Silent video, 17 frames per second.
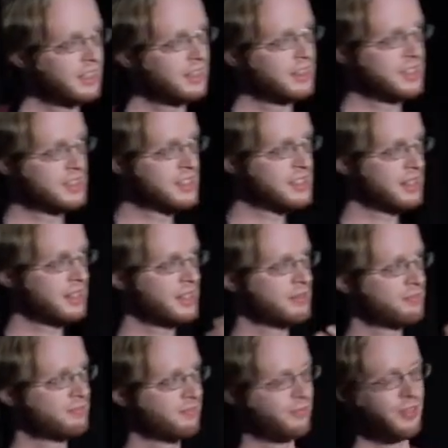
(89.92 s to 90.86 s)
this is a
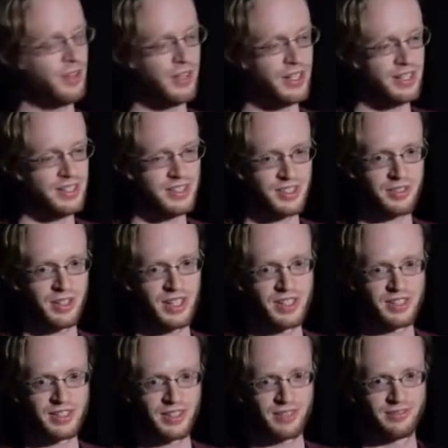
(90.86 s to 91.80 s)
very
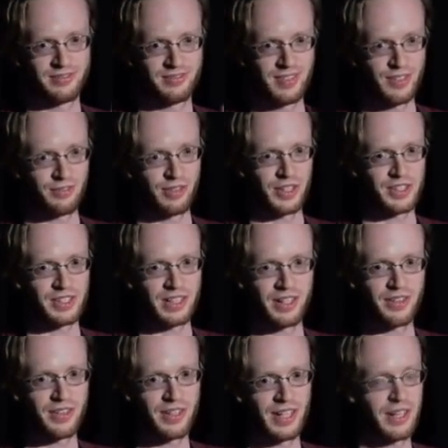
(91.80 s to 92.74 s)
strange affliction. I
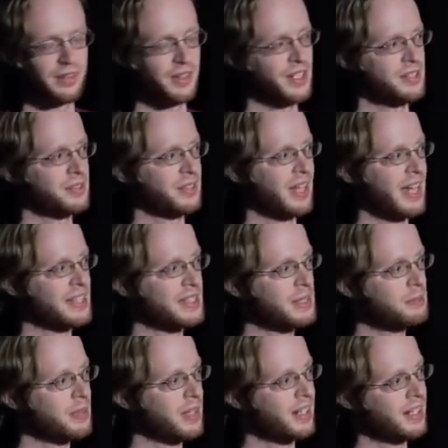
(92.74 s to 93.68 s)
don't think anyone else really has
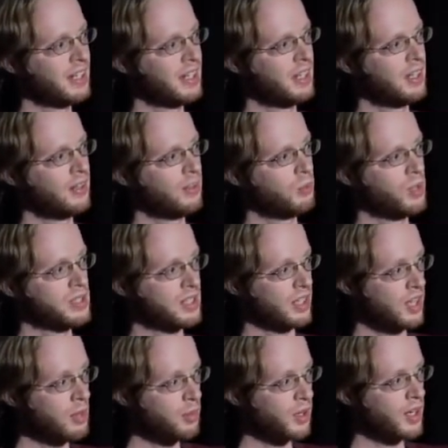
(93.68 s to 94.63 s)
it, but what's a
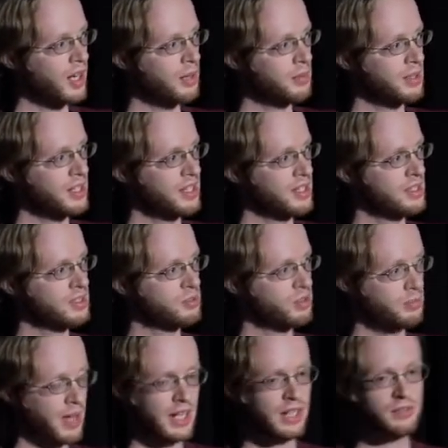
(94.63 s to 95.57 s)
lot more common is
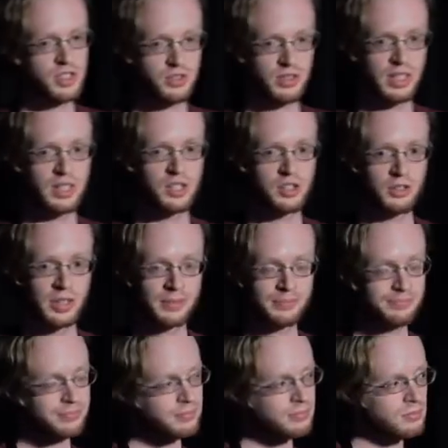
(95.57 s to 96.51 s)
repetitive strain injury.
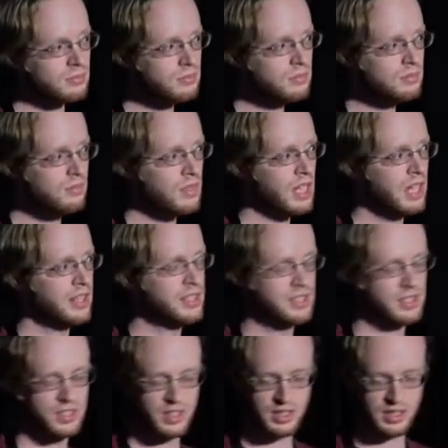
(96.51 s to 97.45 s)
And this
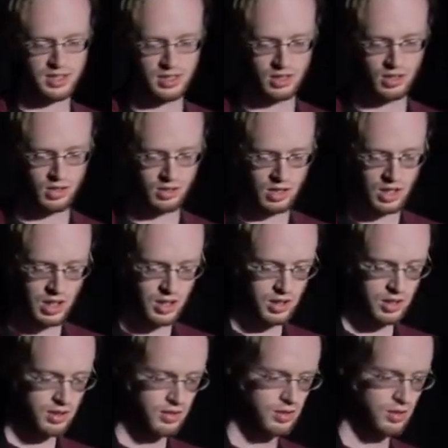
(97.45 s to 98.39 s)
is just, you know,
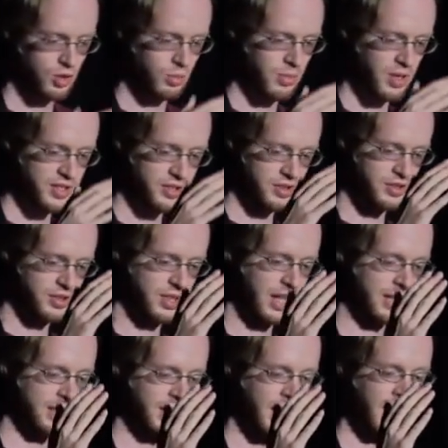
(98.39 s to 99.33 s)
your muscles
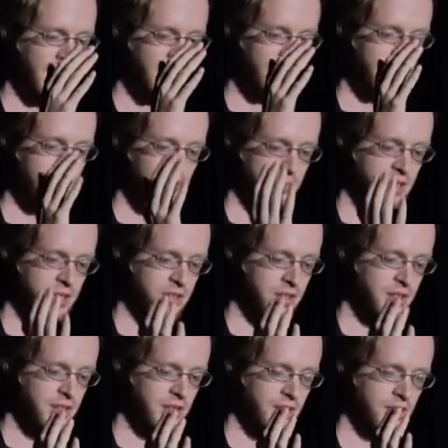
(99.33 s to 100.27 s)
get tired,
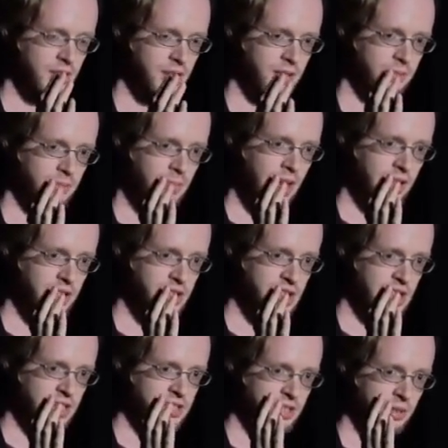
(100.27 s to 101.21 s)
particularly the, the myelin
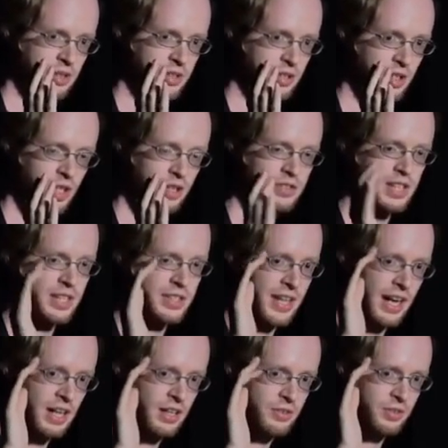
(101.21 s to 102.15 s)
sheaths around your nerves, get
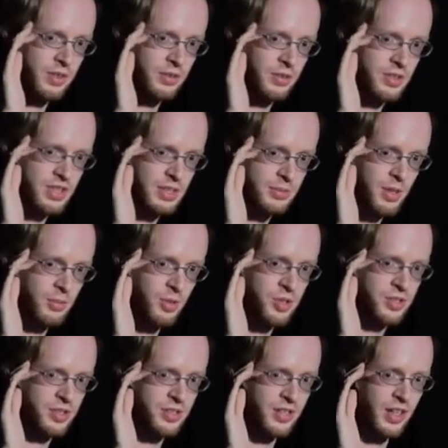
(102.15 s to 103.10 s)
tired of doing small
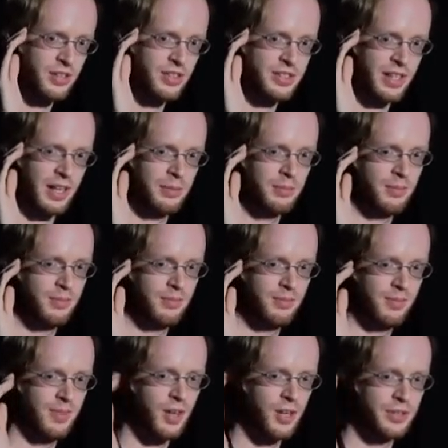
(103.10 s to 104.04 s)
motions all the time,
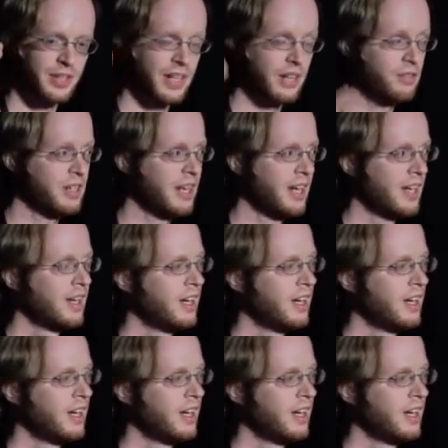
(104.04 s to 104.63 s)
all day, every day.